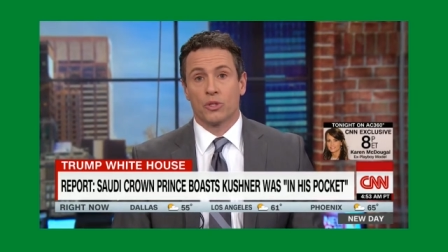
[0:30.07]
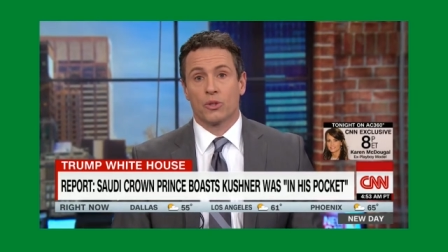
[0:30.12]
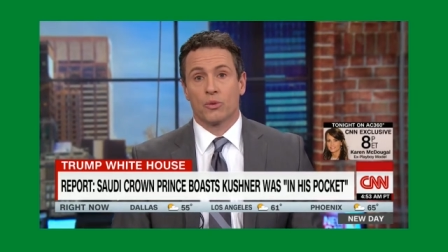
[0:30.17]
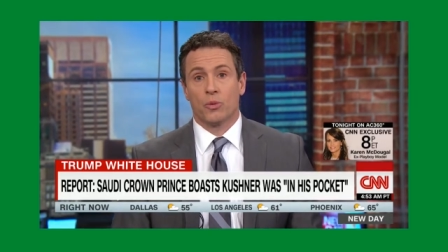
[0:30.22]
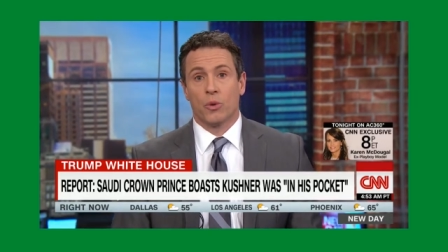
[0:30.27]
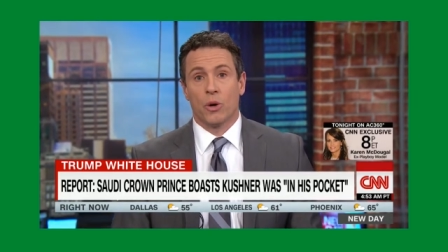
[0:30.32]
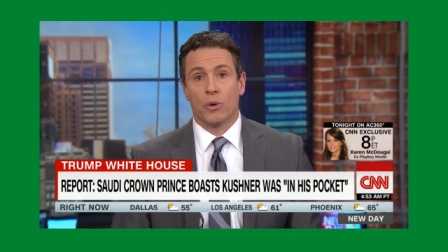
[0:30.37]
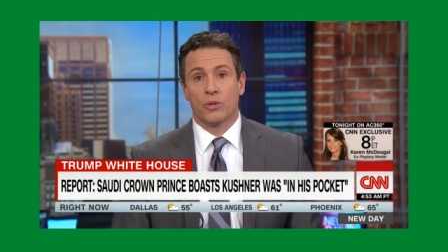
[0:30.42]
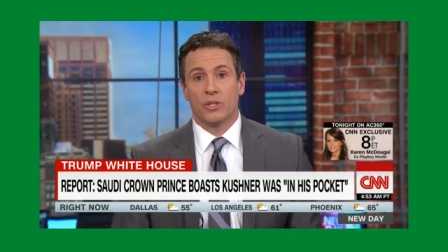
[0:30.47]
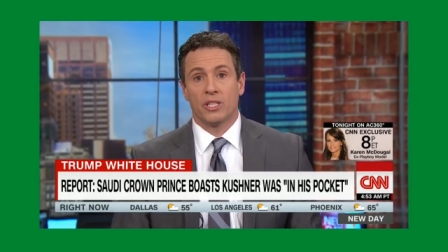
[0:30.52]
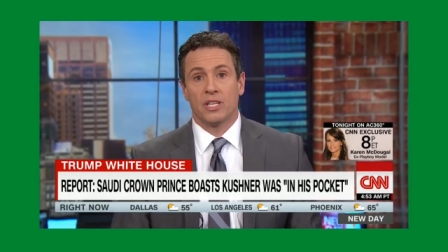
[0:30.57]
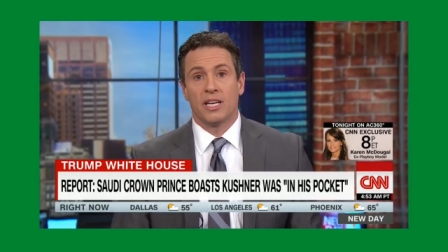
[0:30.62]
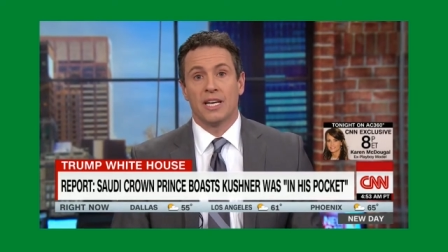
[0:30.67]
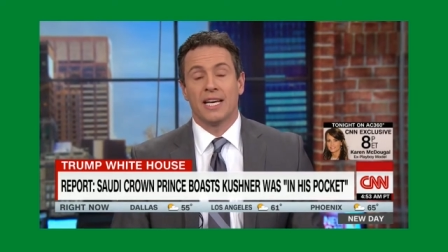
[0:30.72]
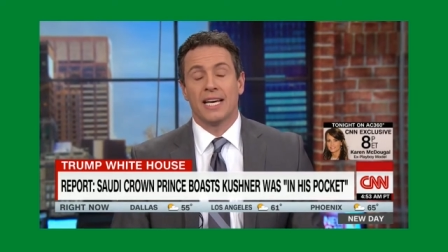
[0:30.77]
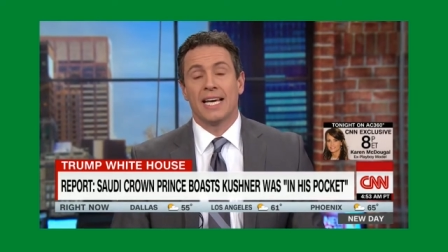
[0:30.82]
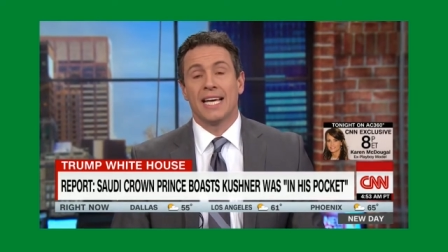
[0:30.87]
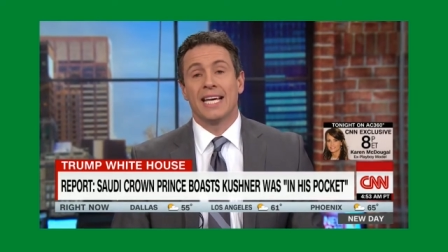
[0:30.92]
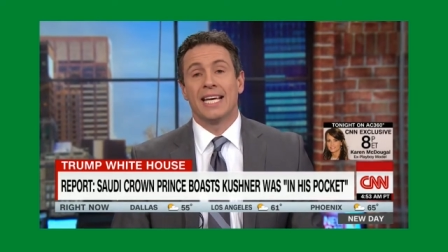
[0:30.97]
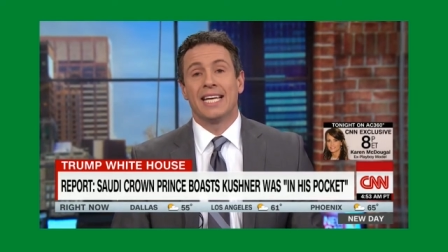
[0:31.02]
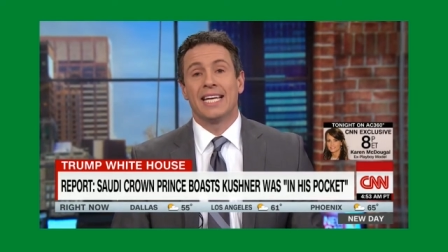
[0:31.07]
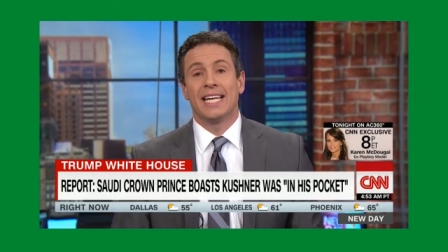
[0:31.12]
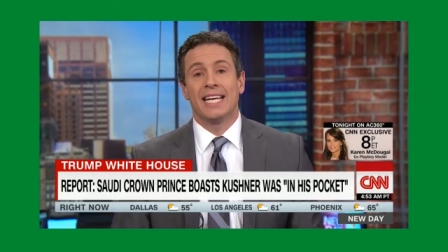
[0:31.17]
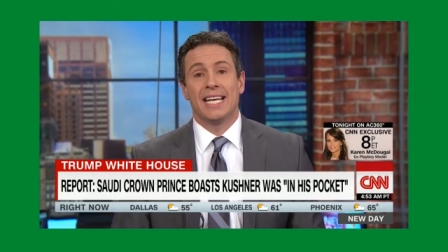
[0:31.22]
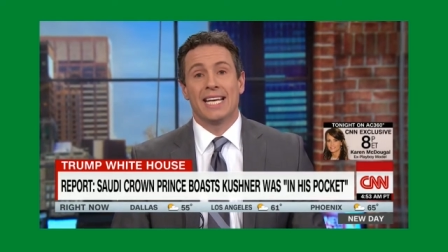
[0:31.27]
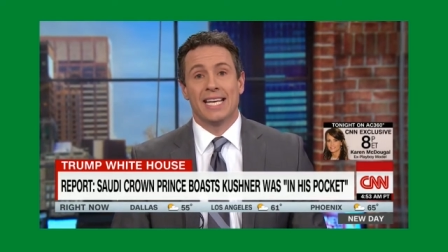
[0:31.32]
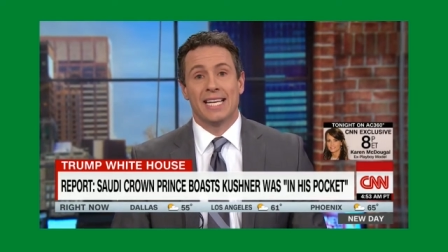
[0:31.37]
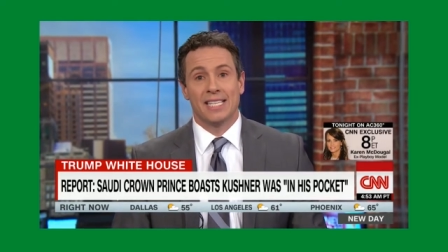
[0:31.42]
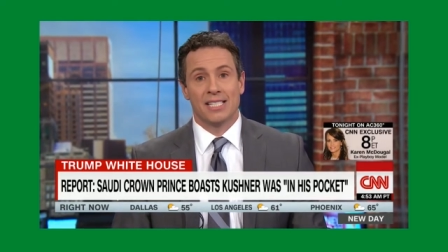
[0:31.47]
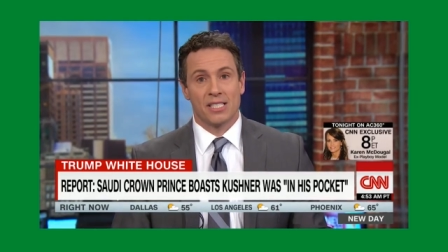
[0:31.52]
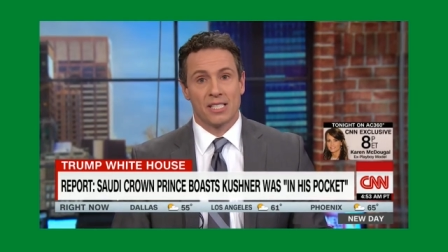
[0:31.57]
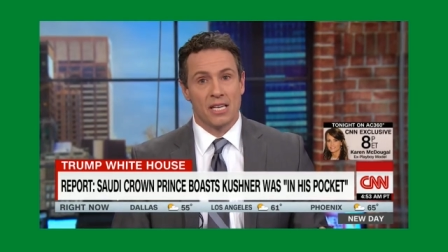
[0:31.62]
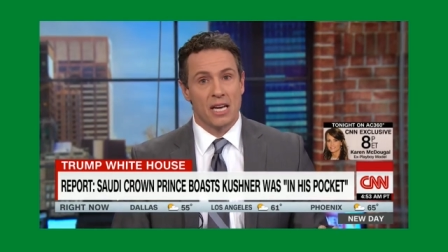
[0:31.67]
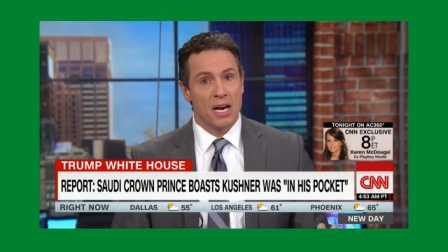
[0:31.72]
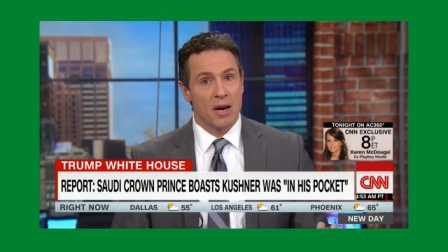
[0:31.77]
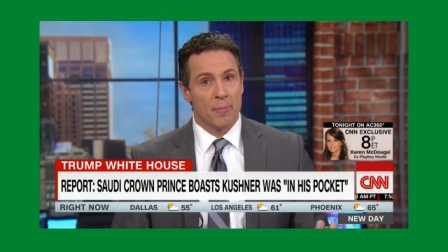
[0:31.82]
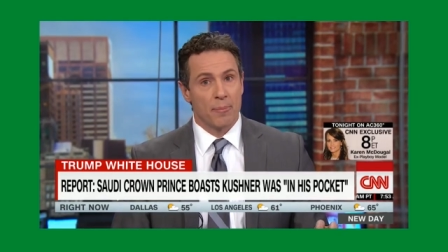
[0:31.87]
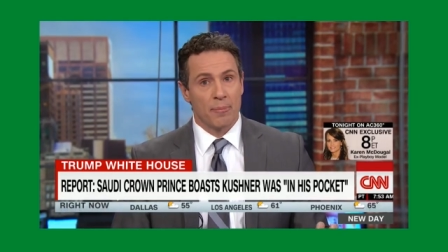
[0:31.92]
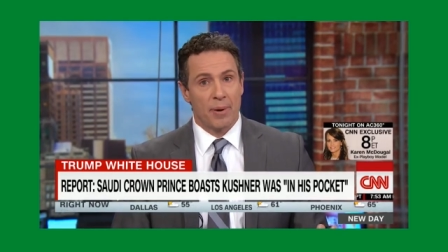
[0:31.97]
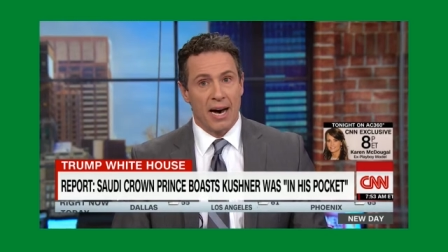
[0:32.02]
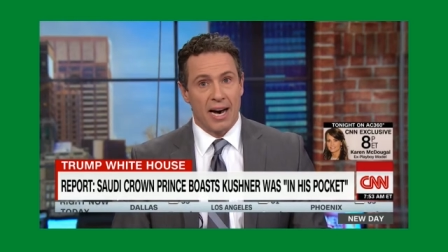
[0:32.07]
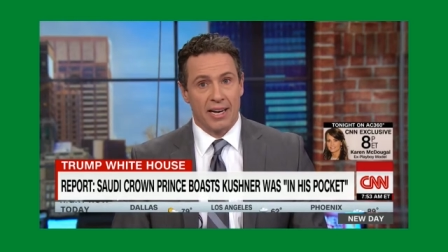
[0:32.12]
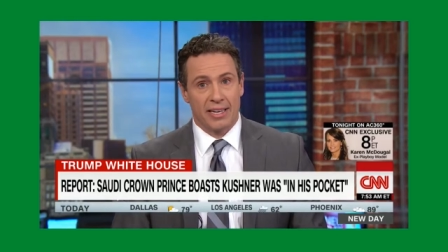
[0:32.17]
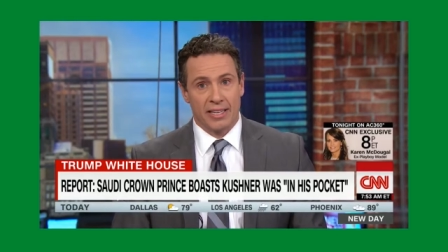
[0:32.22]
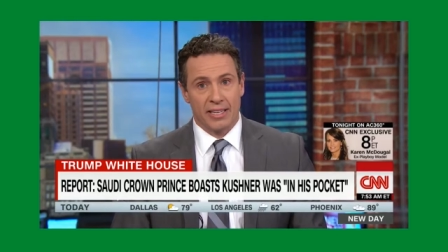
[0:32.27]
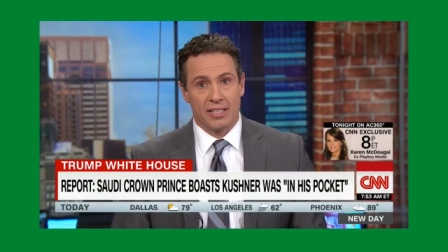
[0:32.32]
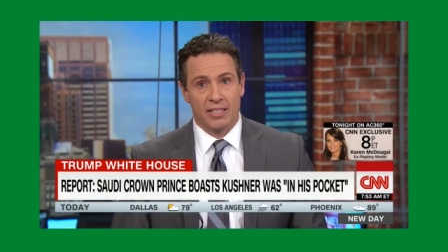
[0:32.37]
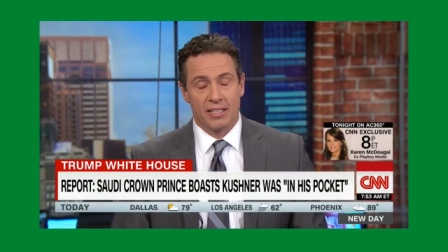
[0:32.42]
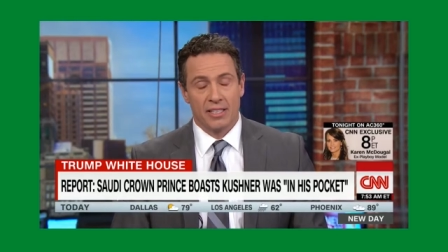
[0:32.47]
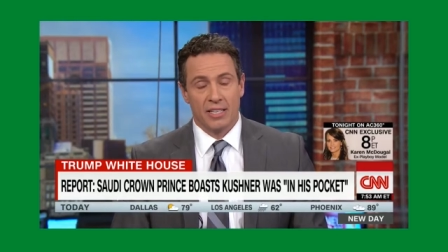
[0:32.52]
quote, in his pocket.